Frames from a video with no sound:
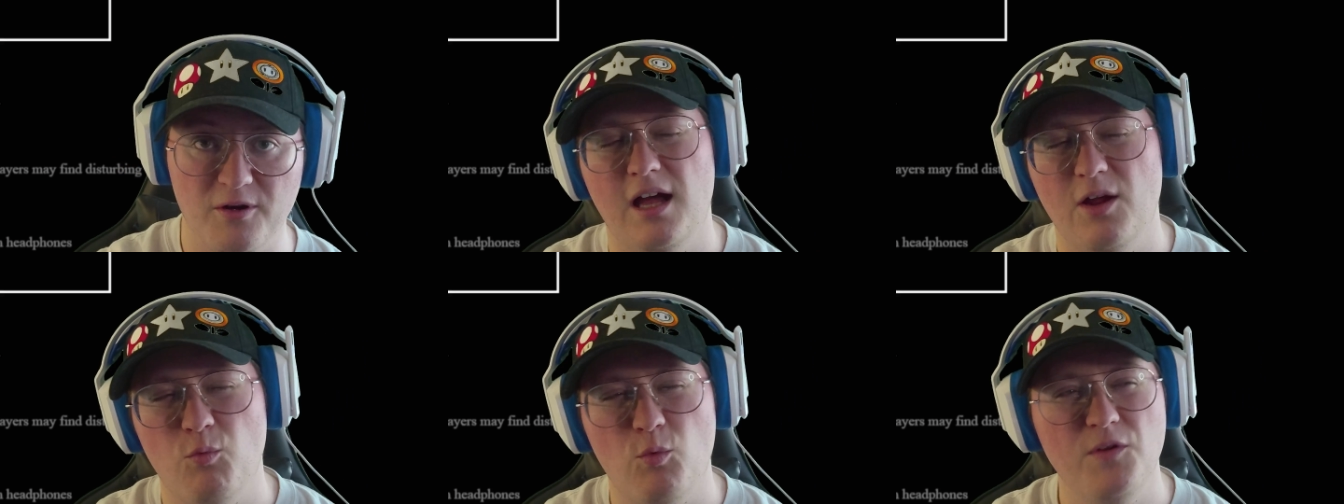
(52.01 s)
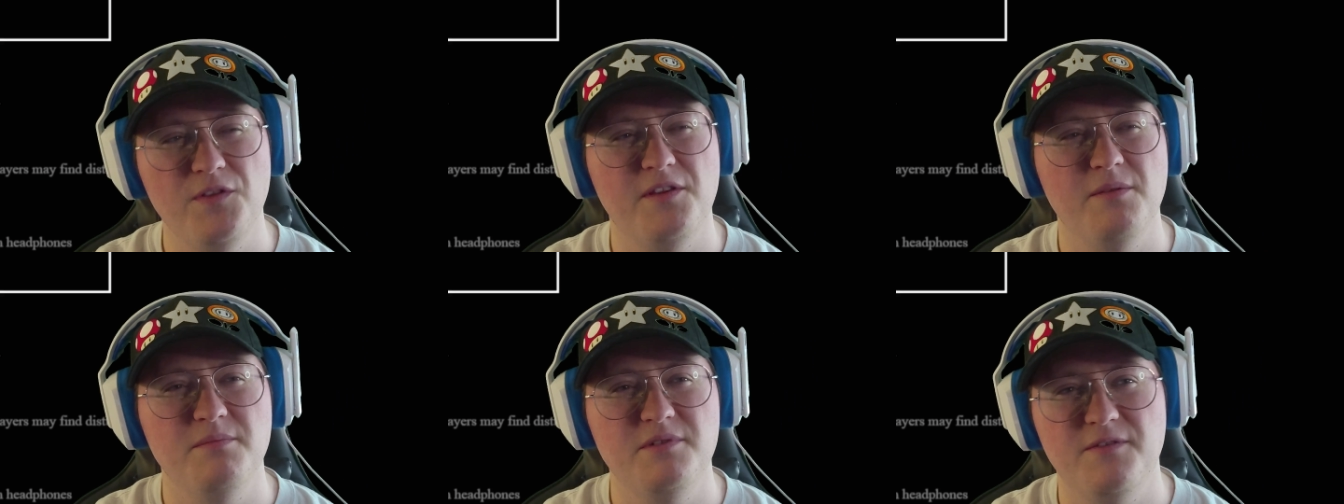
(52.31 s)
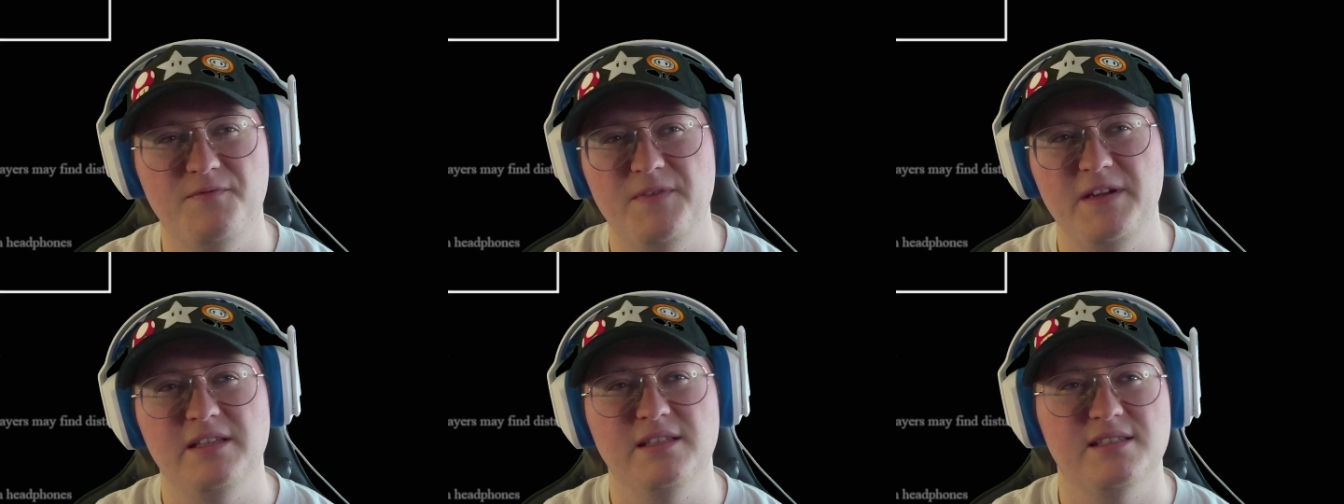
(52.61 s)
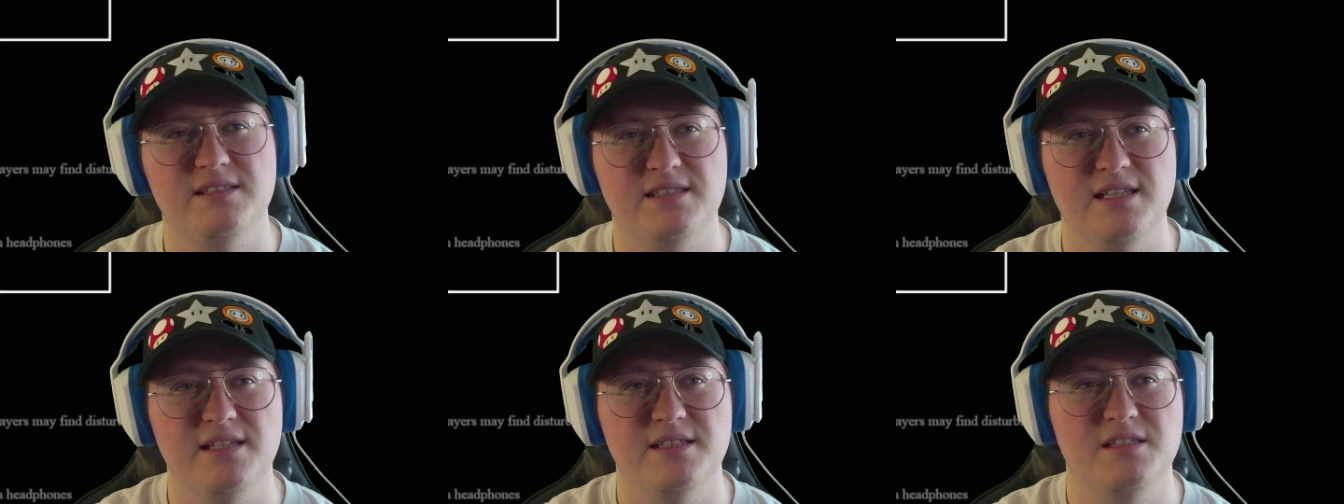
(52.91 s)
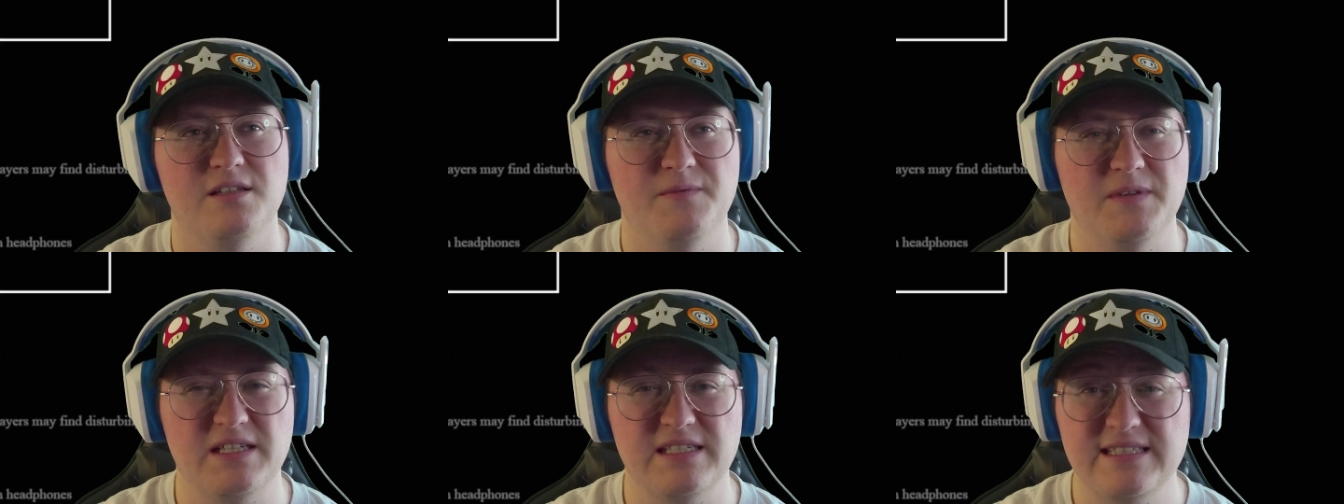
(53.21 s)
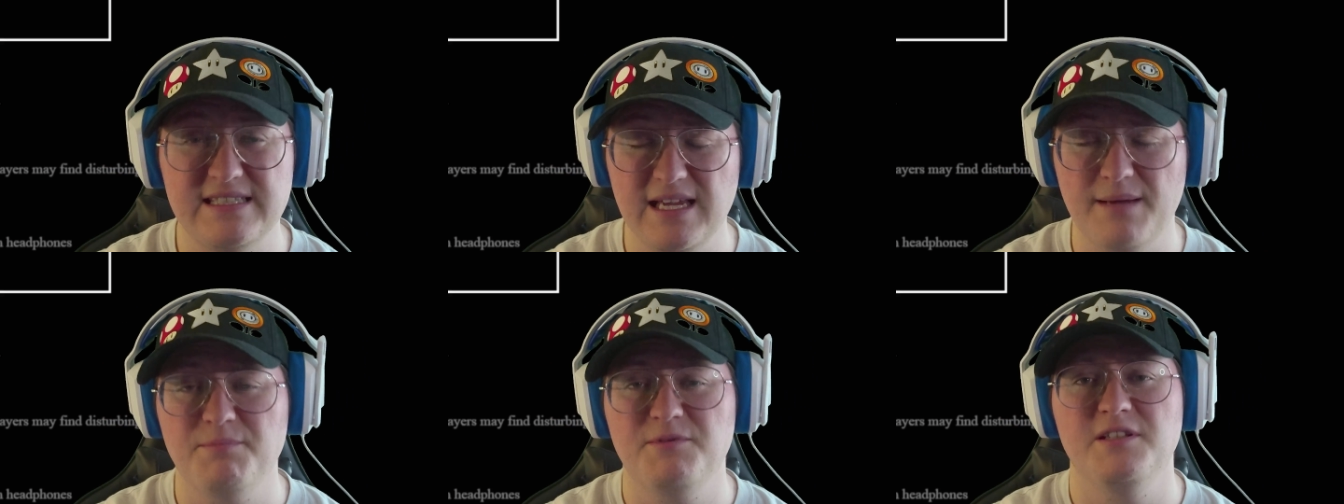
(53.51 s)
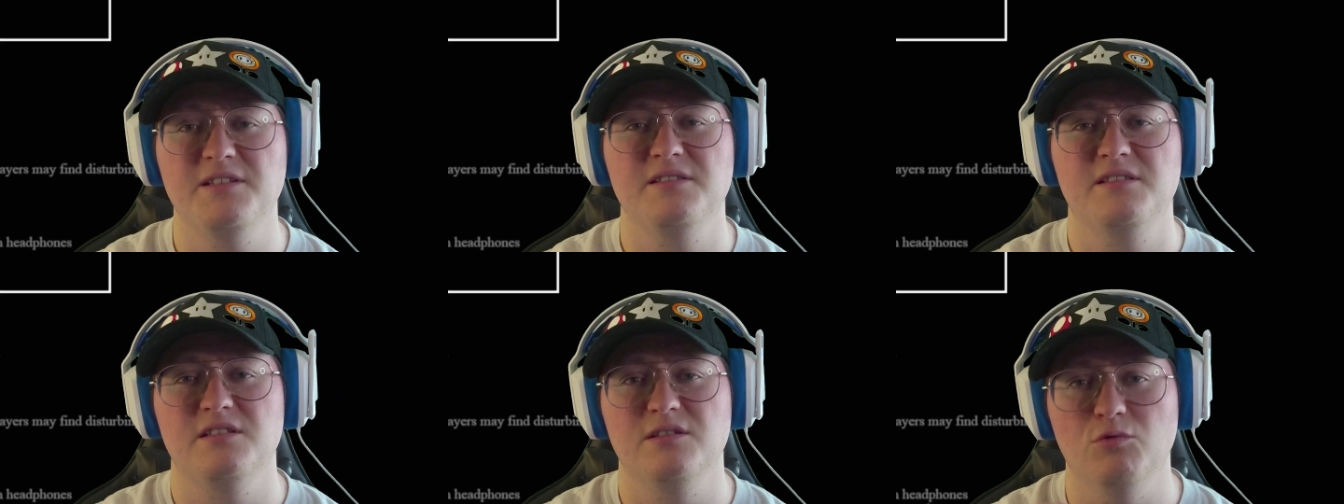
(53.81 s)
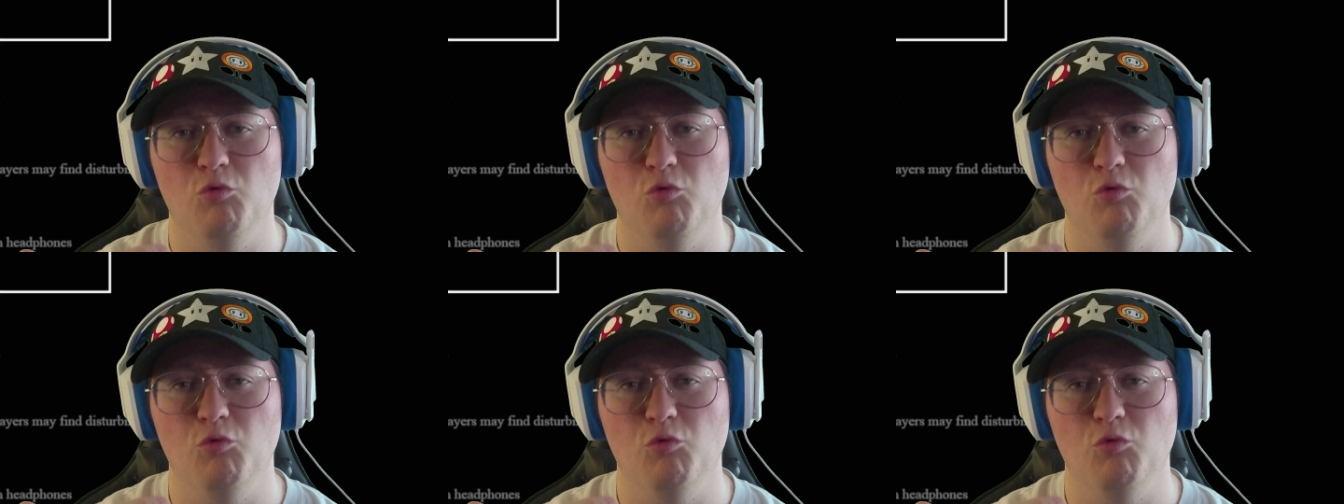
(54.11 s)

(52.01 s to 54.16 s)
I want them to feel a sense of acceptance,